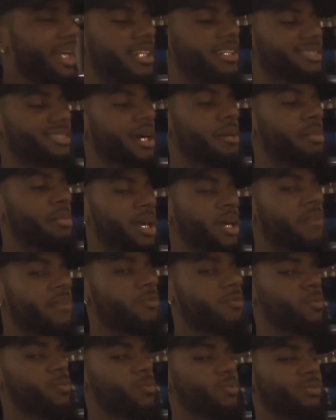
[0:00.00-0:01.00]
They, like, stop
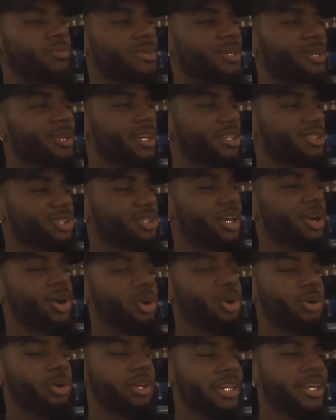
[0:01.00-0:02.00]
laughing and then, like, try
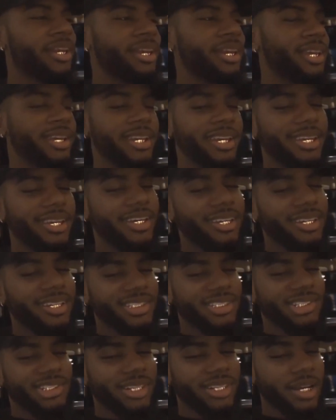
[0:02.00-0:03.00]
to hold it in.
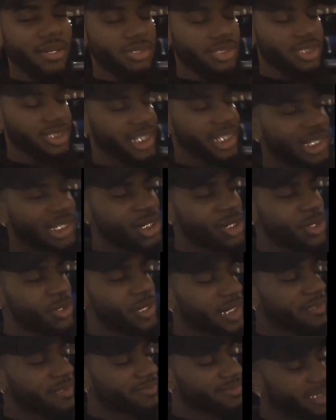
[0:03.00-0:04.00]
So then I was just like, you
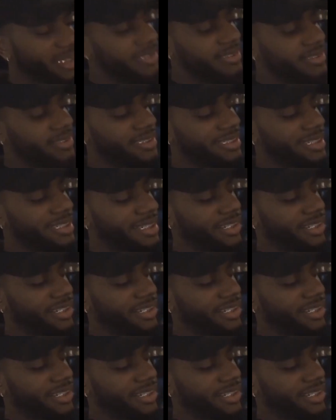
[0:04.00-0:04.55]
know what?